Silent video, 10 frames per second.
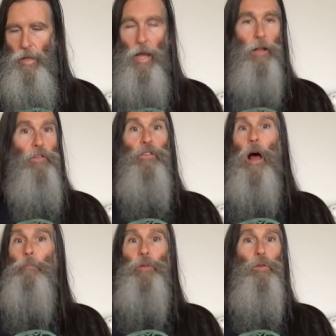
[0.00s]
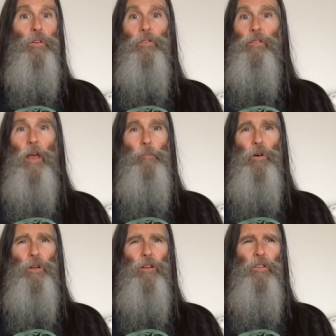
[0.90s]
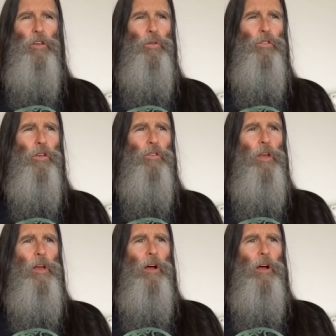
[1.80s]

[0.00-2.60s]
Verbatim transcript: and stop using the same old excuses.